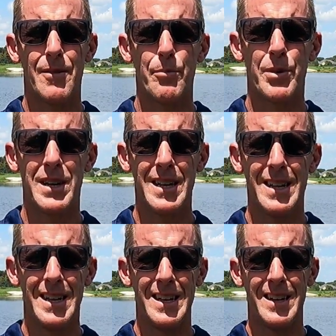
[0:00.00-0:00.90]
but
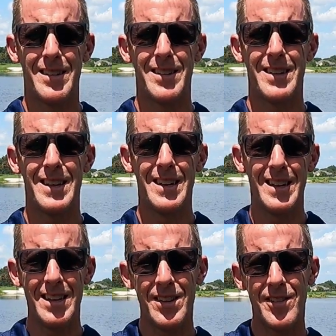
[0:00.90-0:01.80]
it
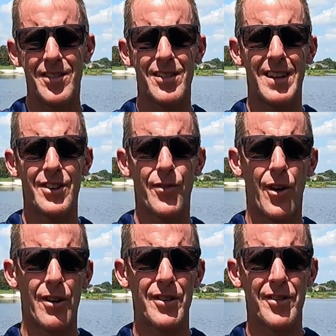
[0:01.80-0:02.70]
is, as
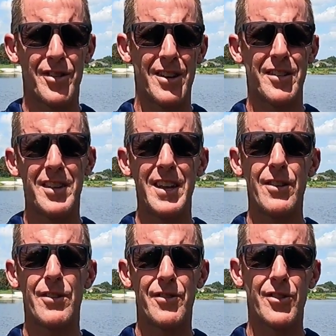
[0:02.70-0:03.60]
far as
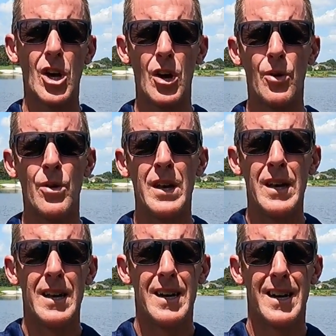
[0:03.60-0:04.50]
tiers go,
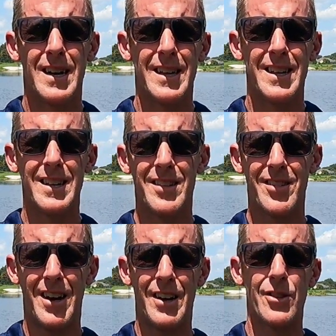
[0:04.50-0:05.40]
it
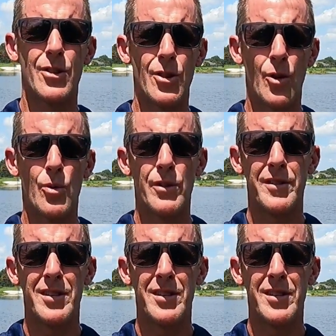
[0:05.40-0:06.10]
is on the lower